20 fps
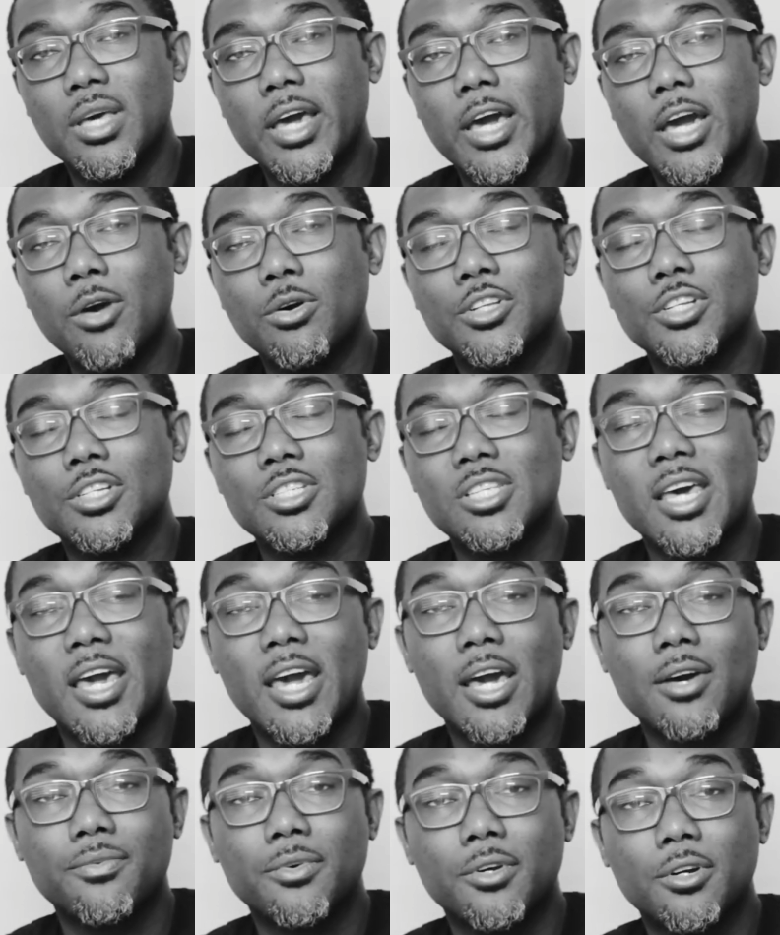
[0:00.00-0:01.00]
I would just
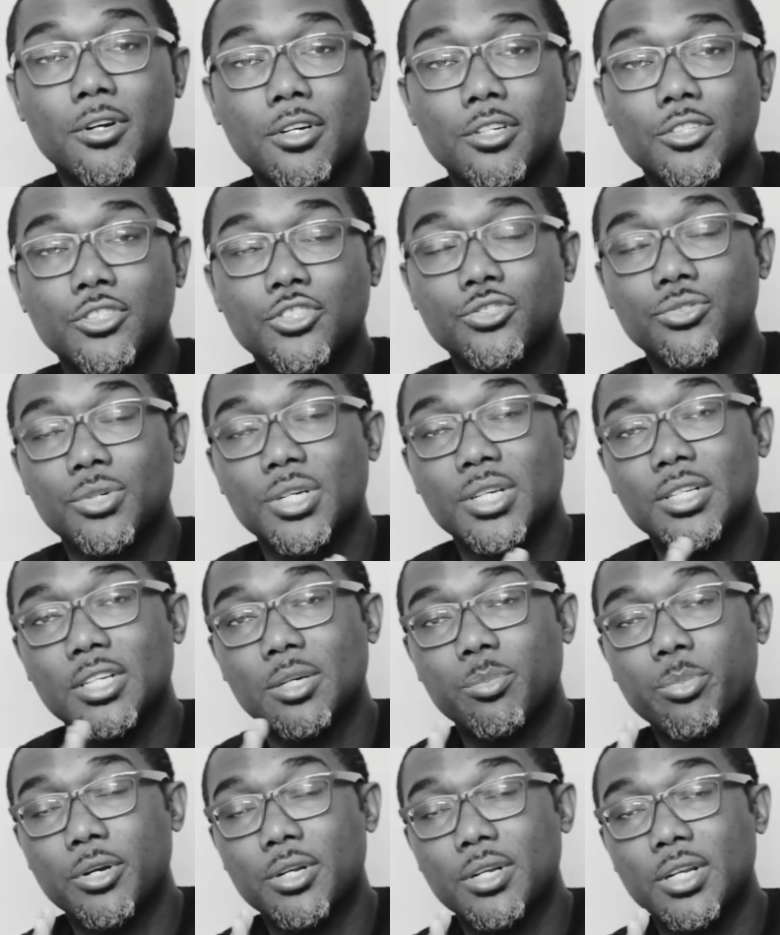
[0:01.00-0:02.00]
have her straighten
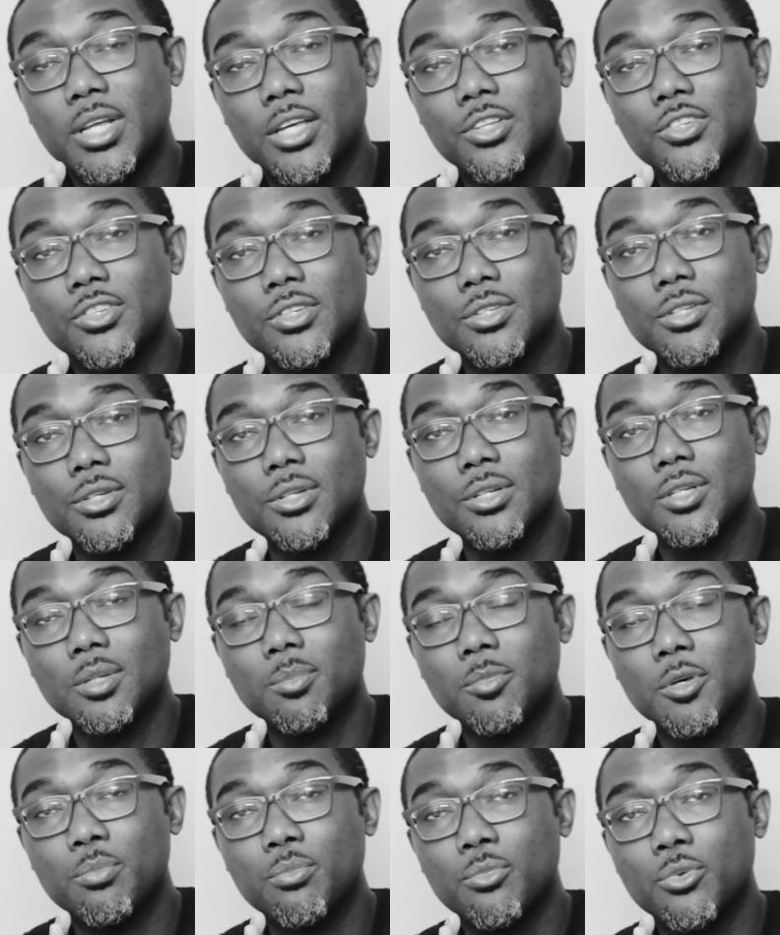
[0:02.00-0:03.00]
up her neck just a little
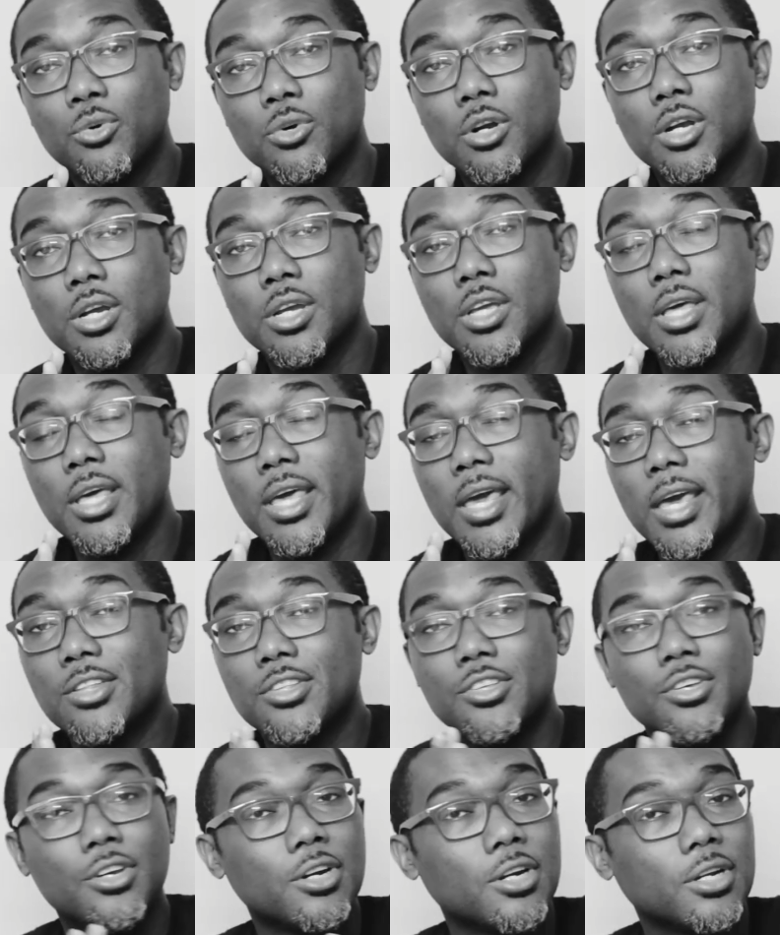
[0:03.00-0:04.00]
bit more and
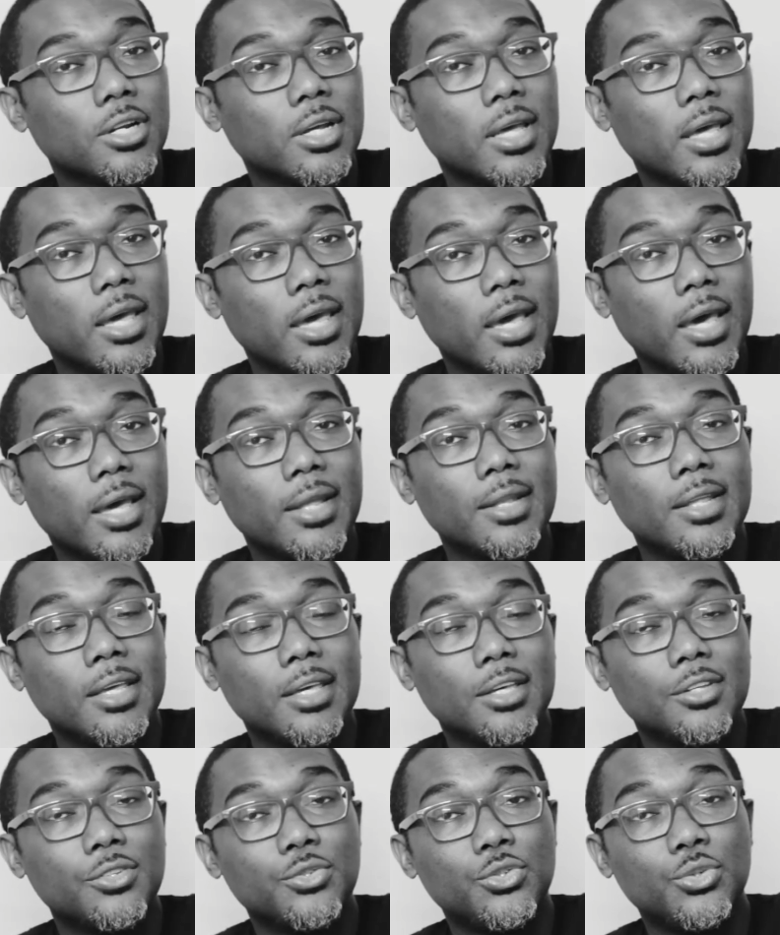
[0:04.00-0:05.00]
turn her head
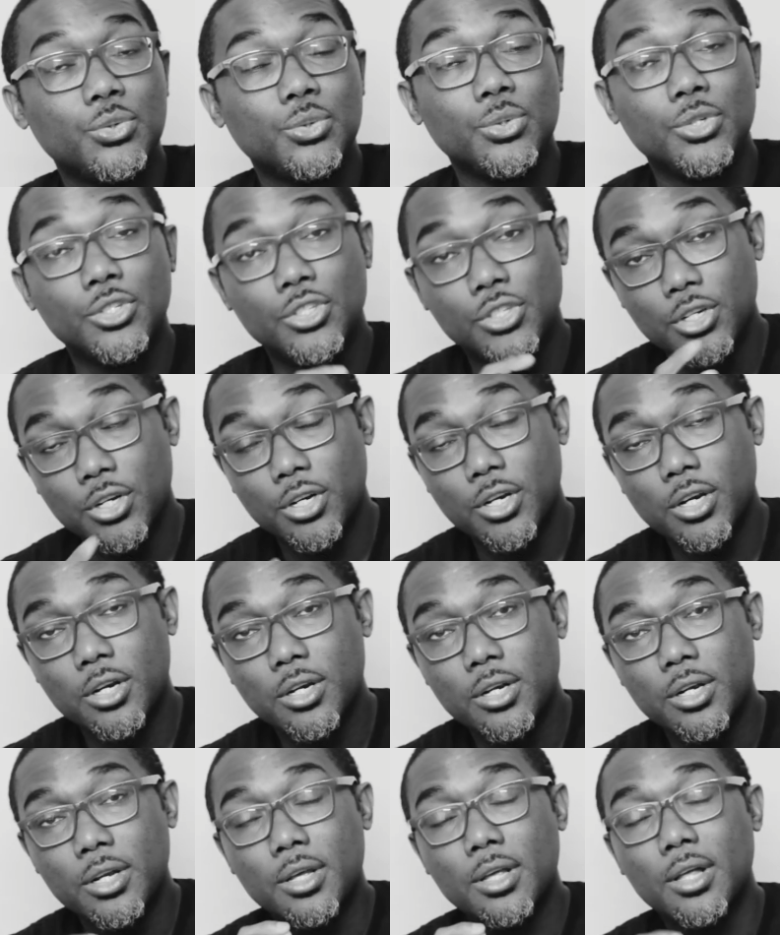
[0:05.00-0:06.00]
into
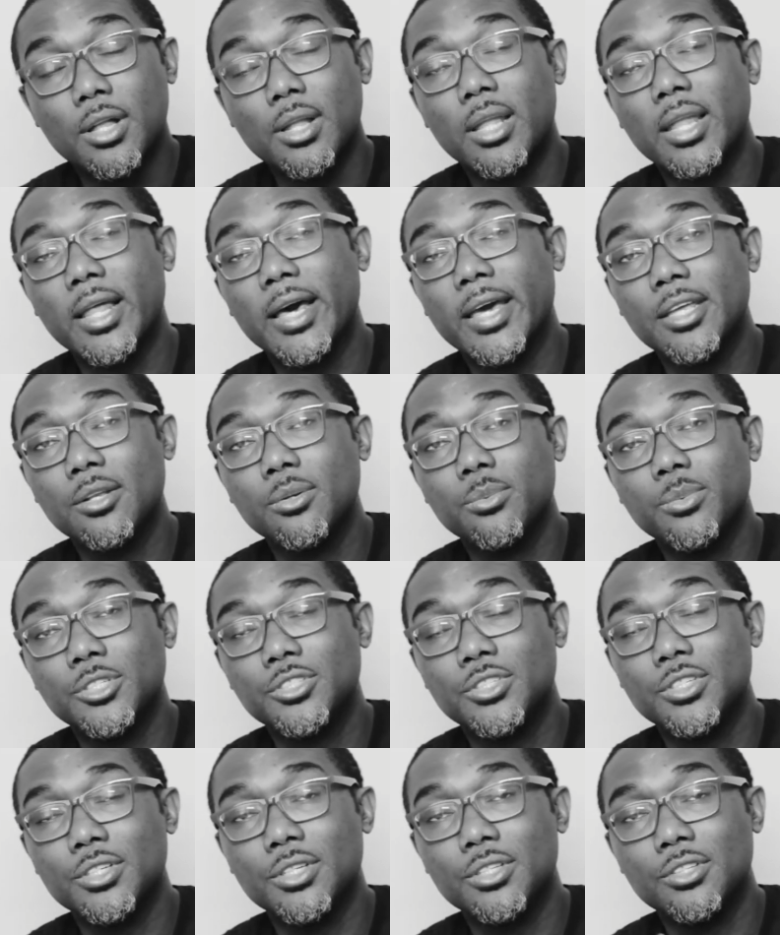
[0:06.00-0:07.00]
your light,
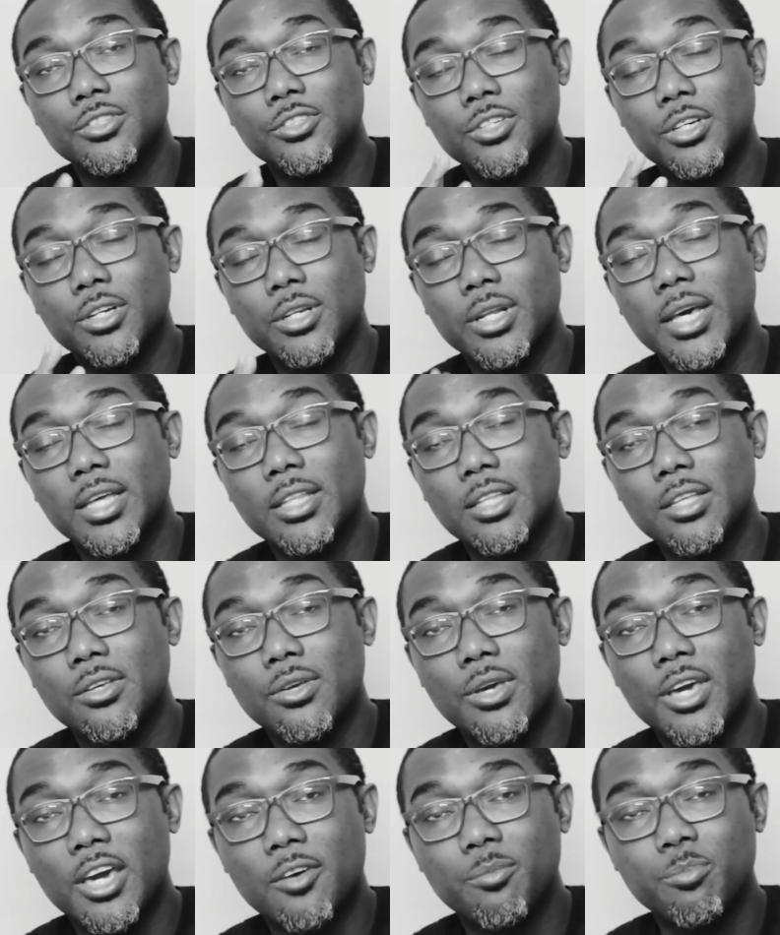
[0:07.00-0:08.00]
which is your light that
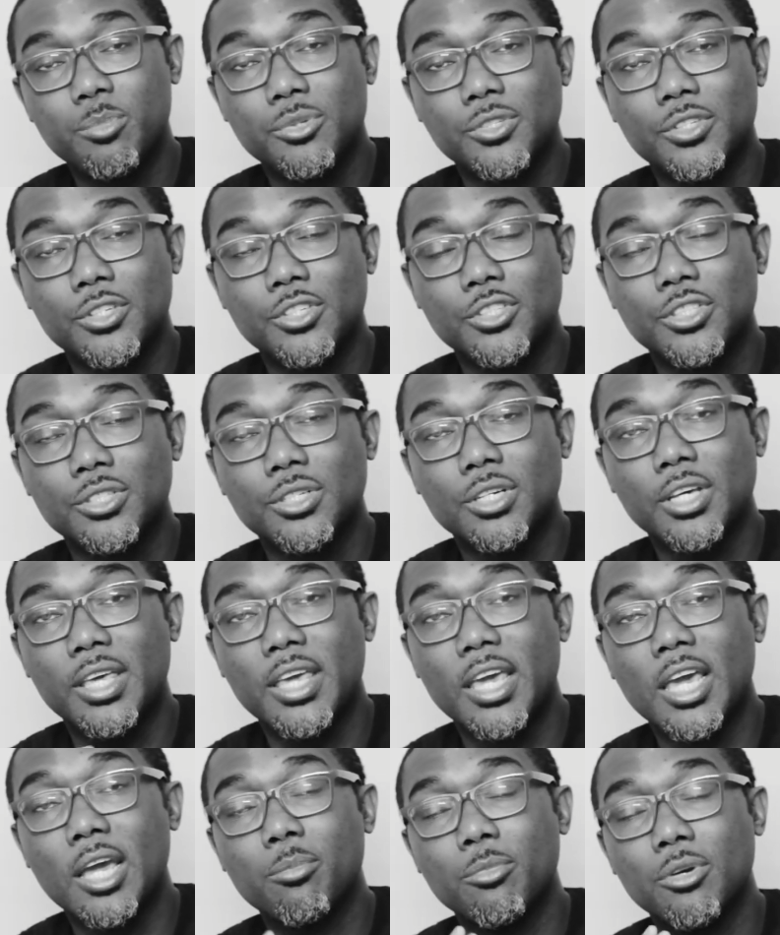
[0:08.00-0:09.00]
you have positioned on
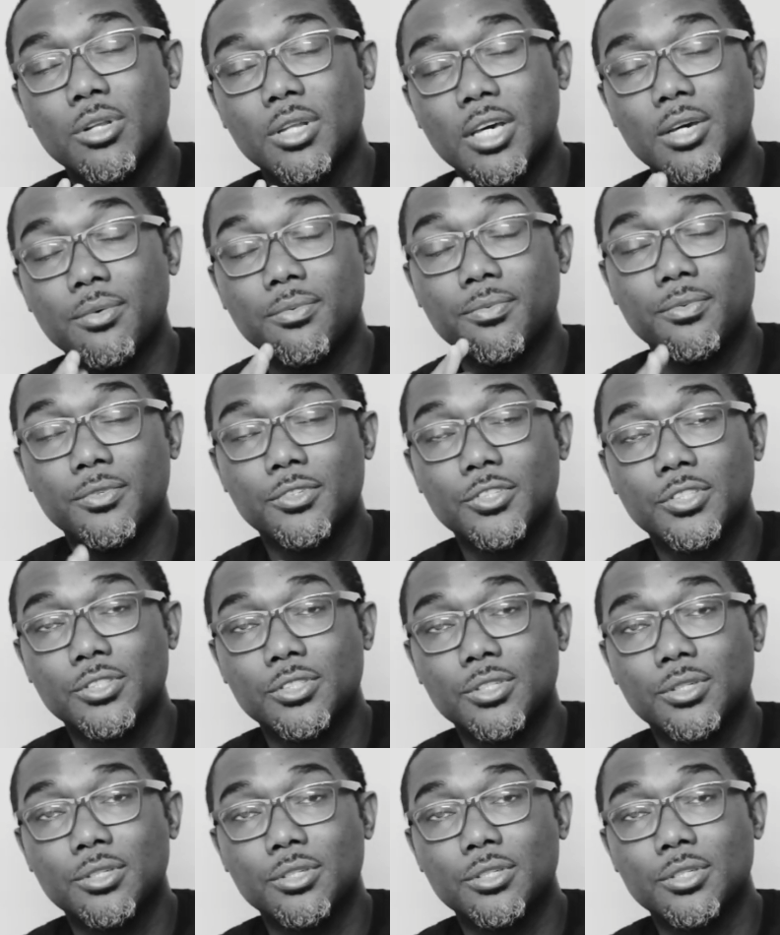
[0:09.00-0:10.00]
camera left
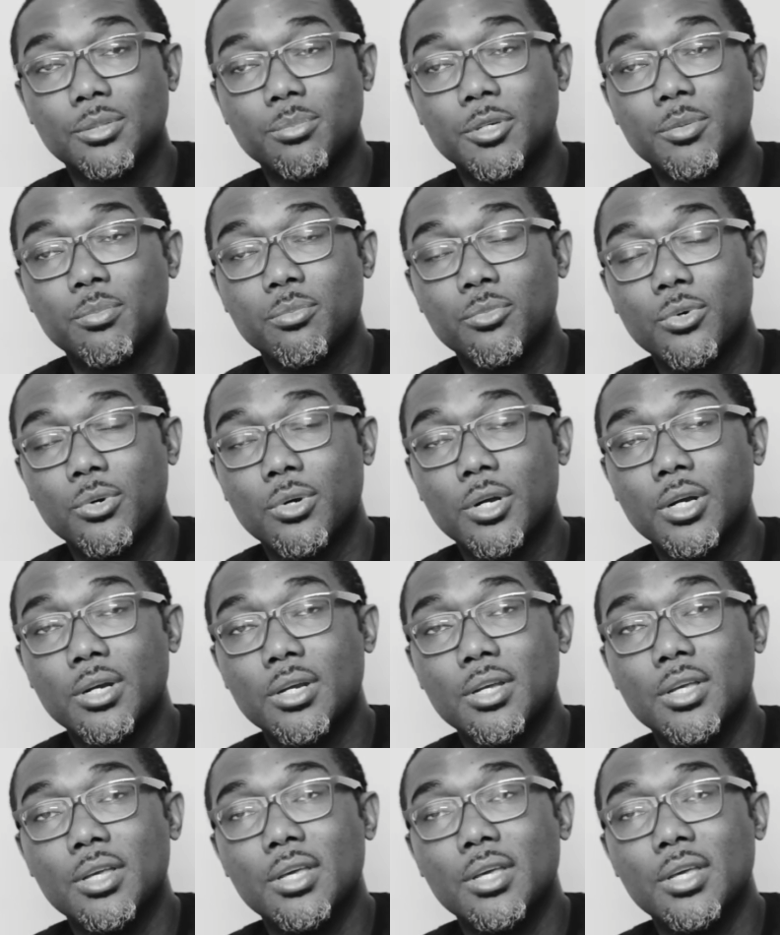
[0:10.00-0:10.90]
just a little bit more.